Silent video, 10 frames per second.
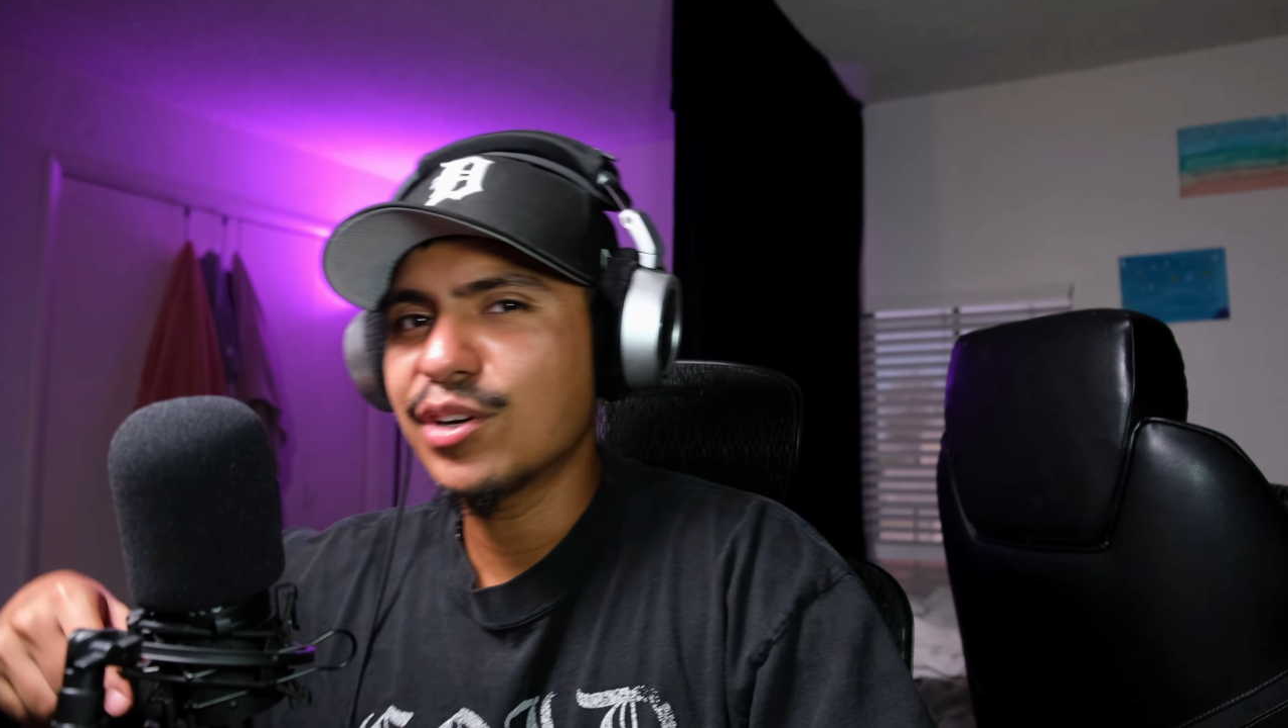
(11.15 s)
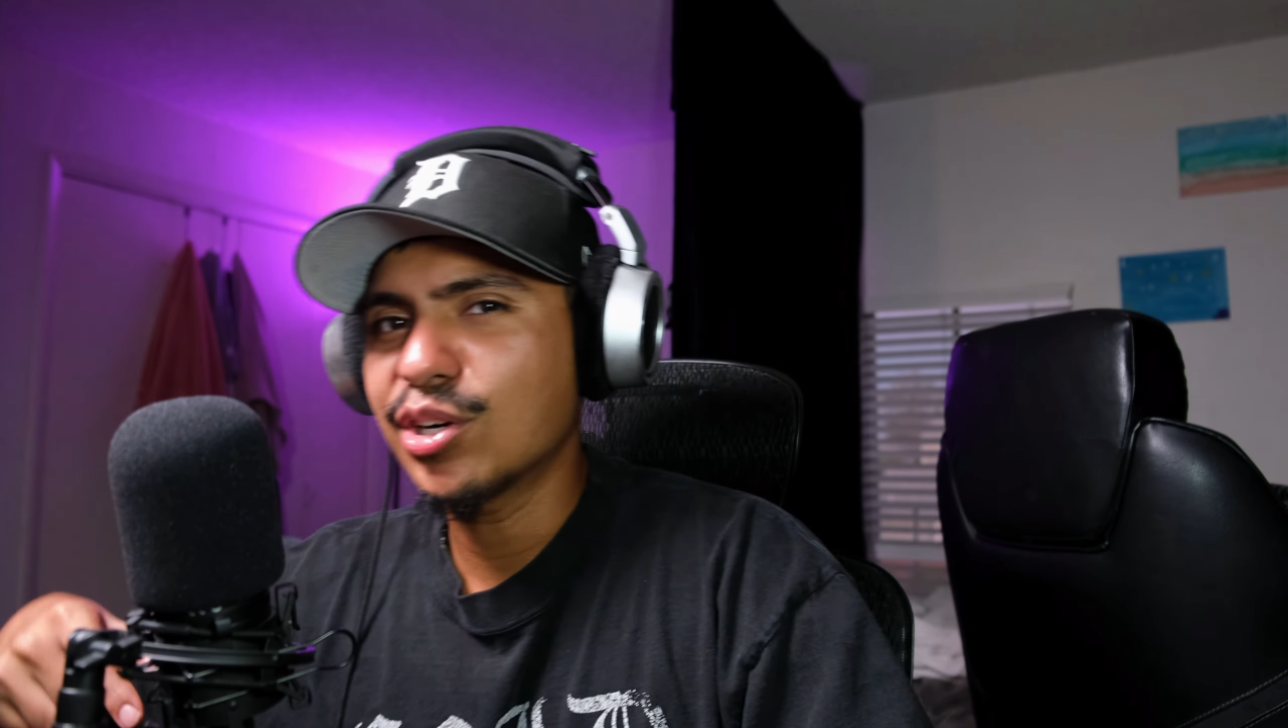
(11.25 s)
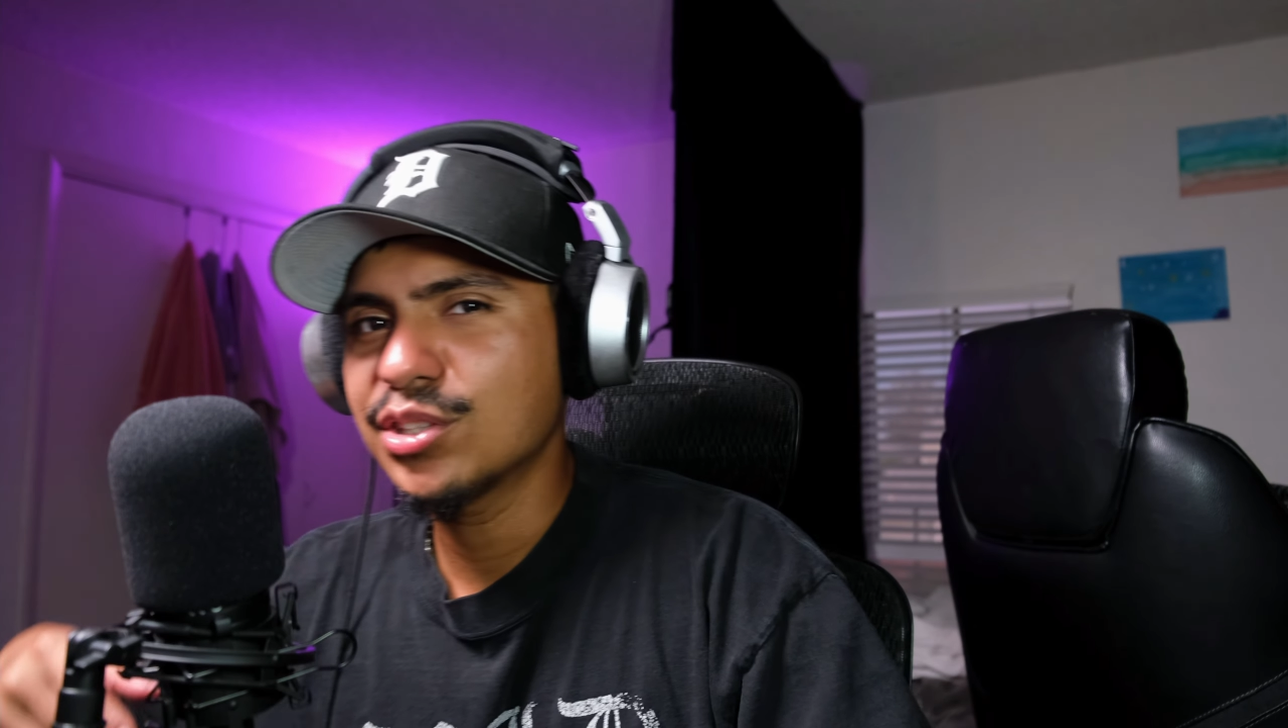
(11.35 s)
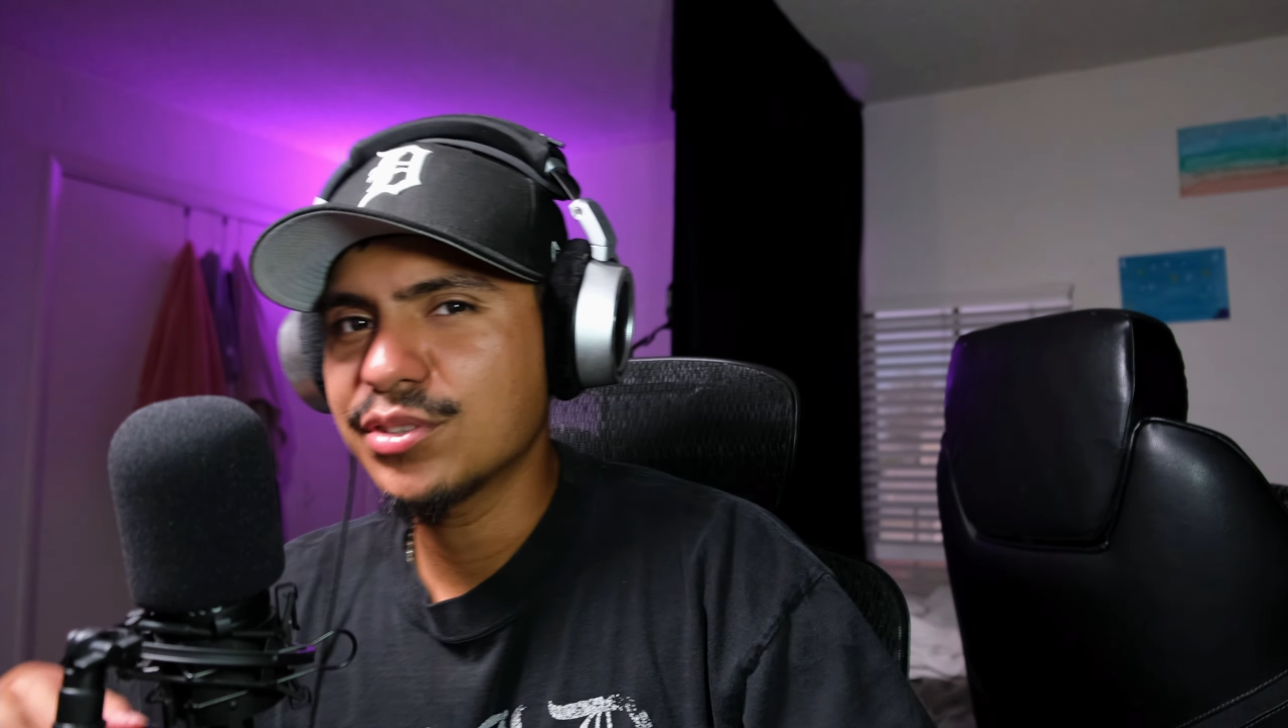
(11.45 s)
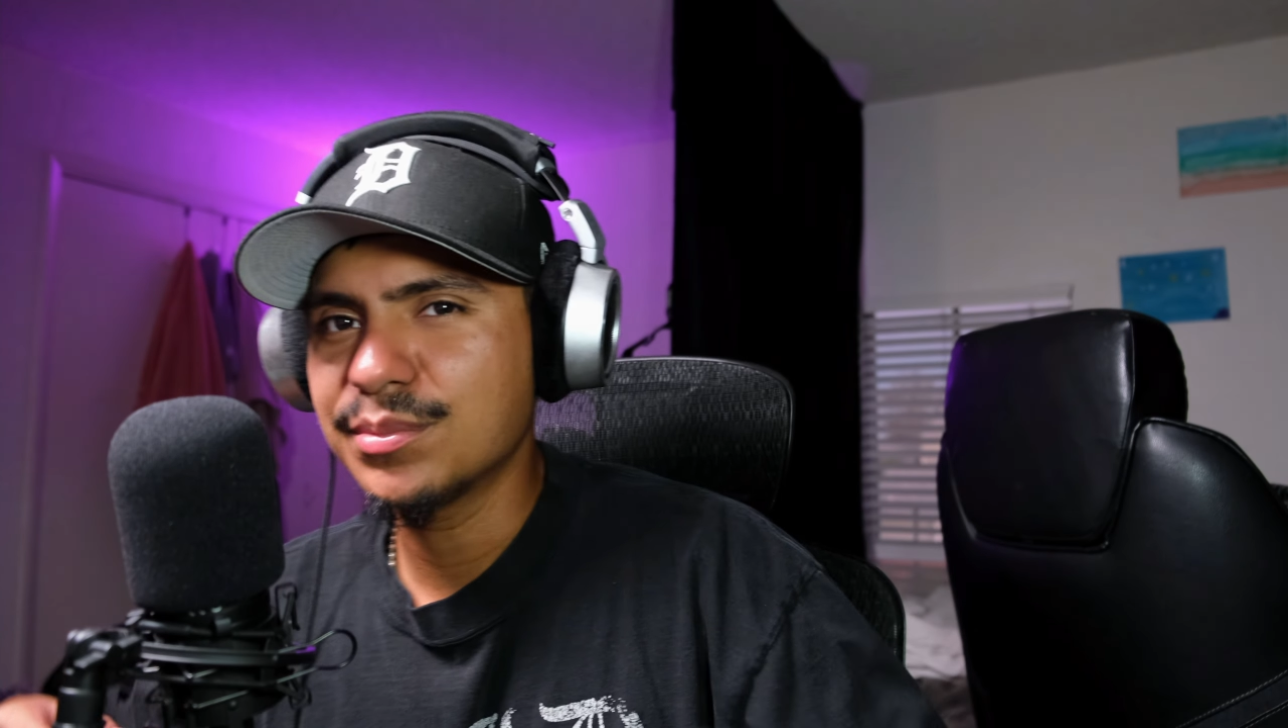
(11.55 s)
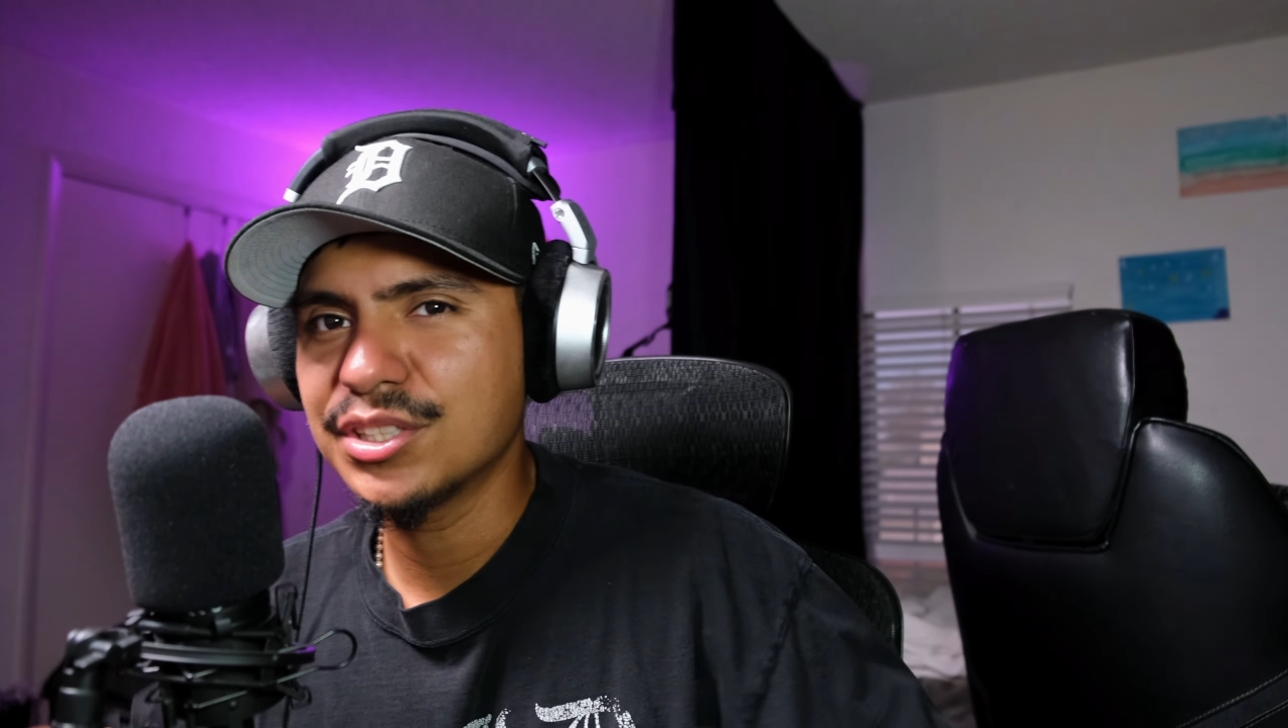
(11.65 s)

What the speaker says: artist from the